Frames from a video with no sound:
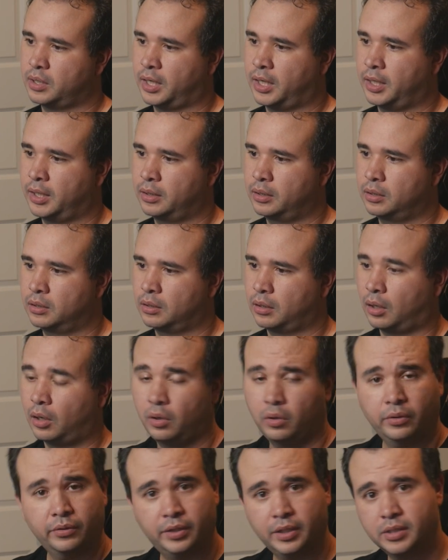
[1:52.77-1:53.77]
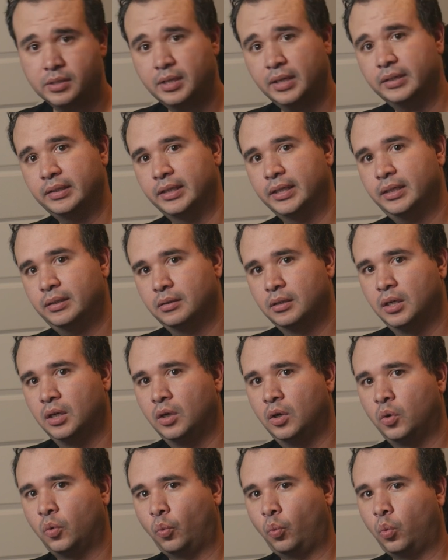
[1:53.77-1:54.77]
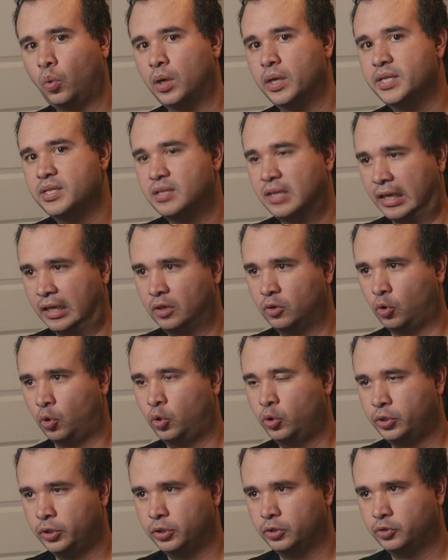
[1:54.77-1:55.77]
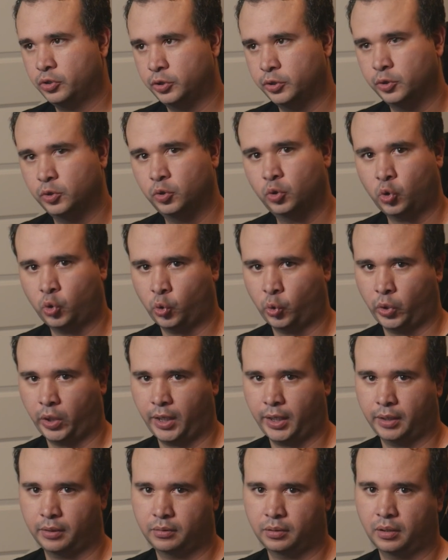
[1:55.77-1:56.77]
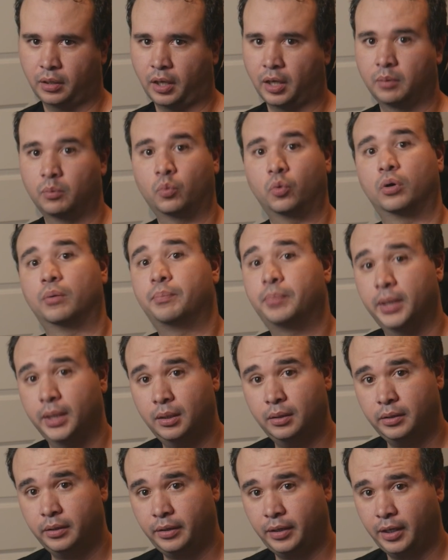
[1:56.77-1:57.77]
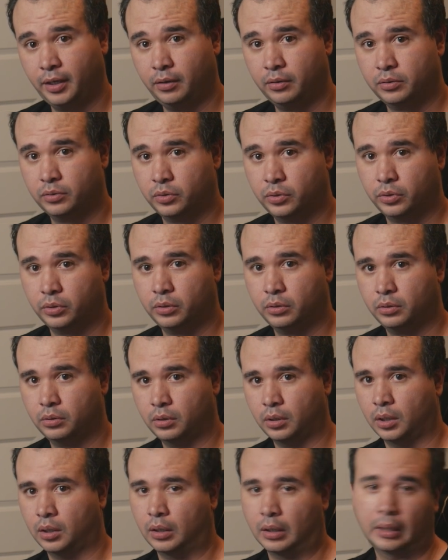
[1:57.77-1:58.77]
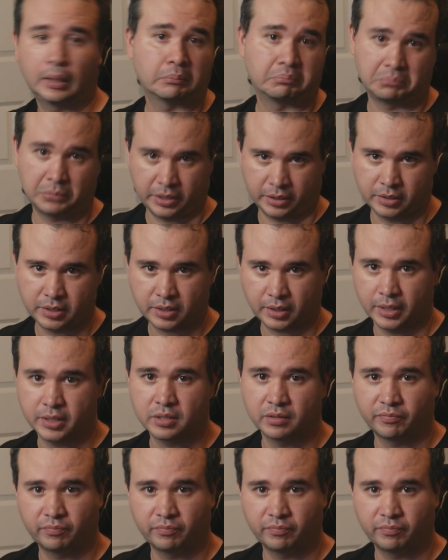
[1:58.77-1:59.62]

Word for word: And all the things I did was in order to create a more appealing character, uh, uh in this case, a